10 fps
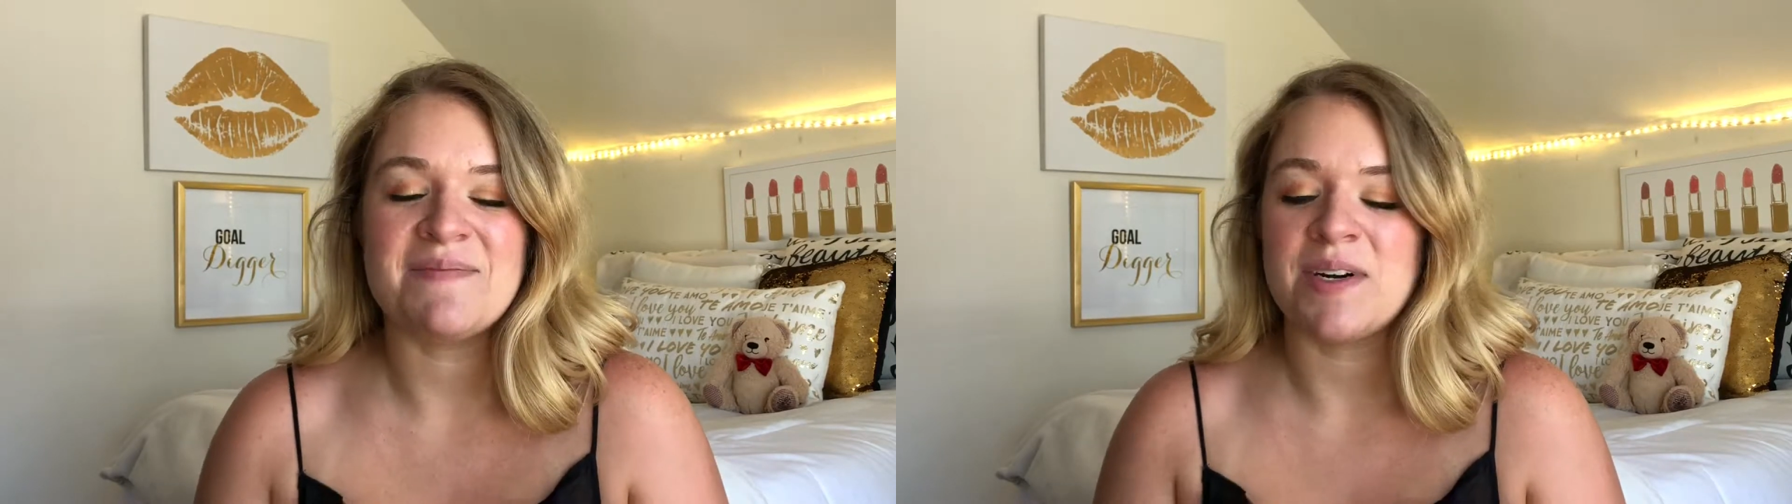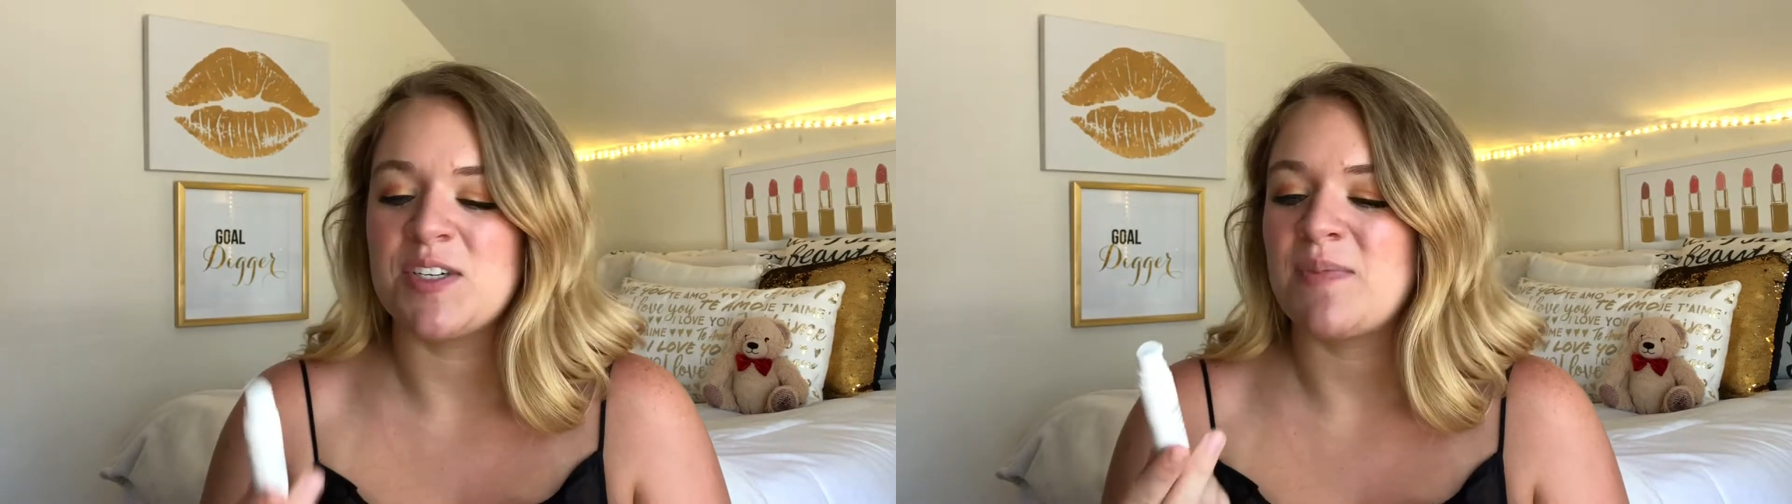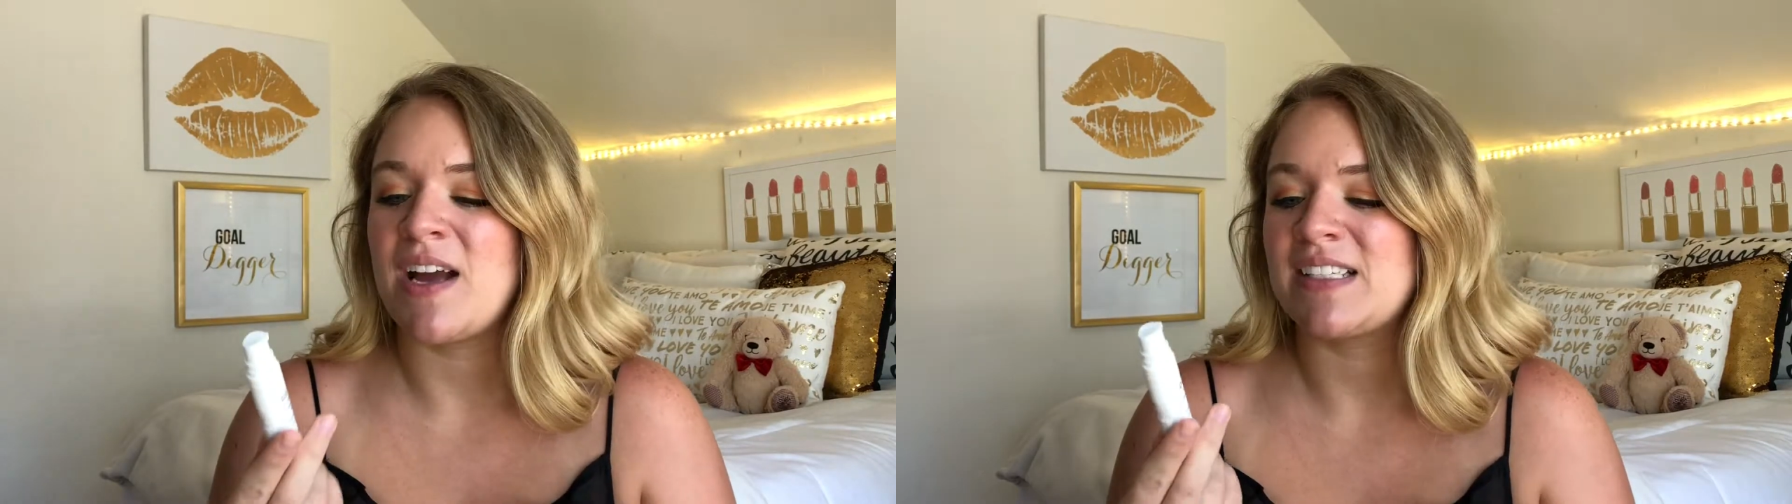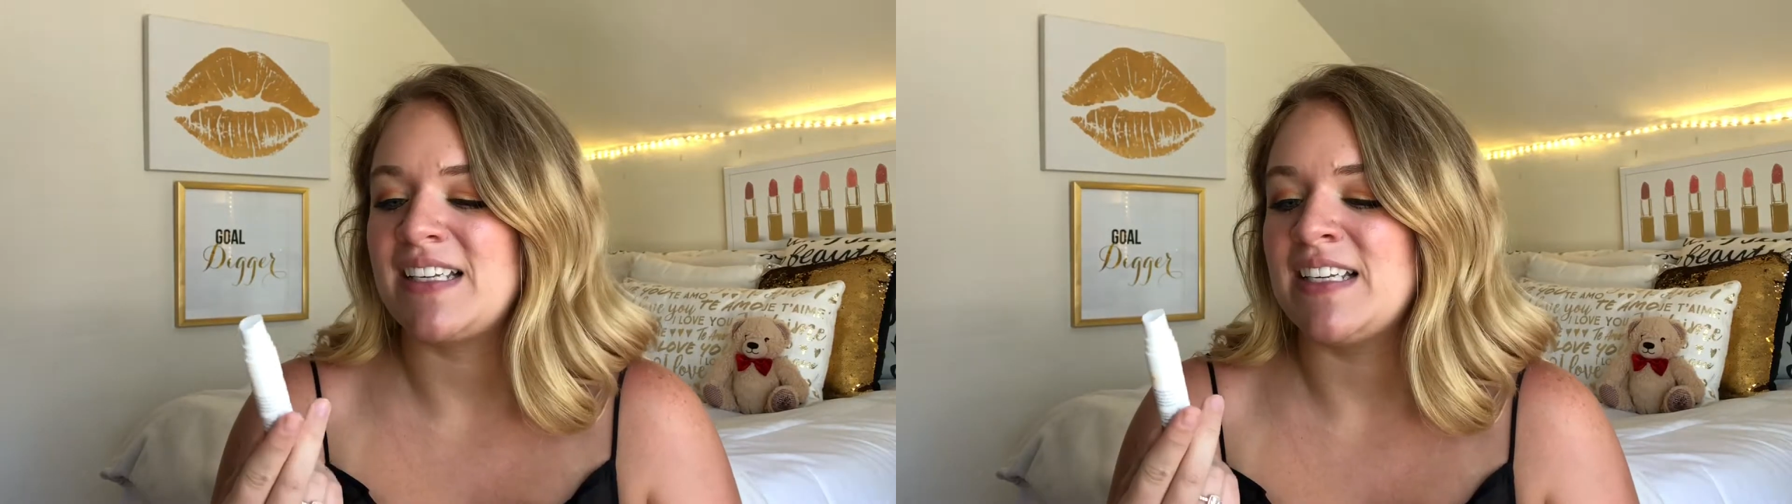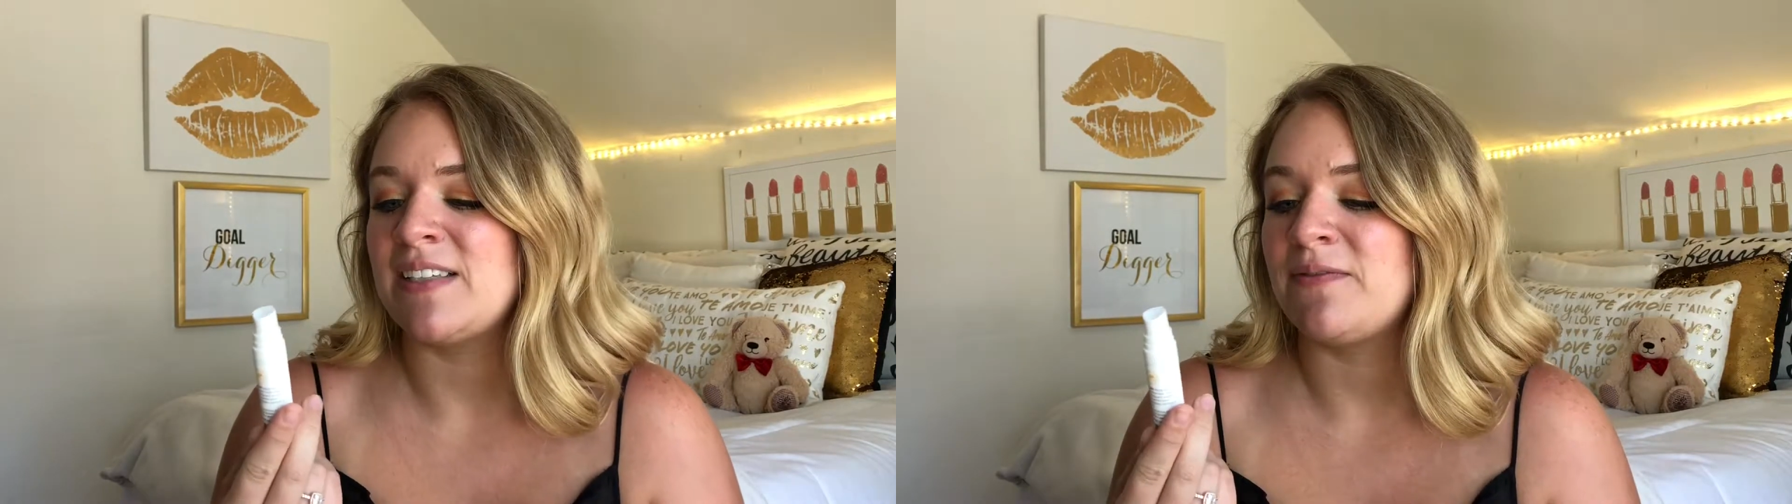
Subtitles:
Birchbox is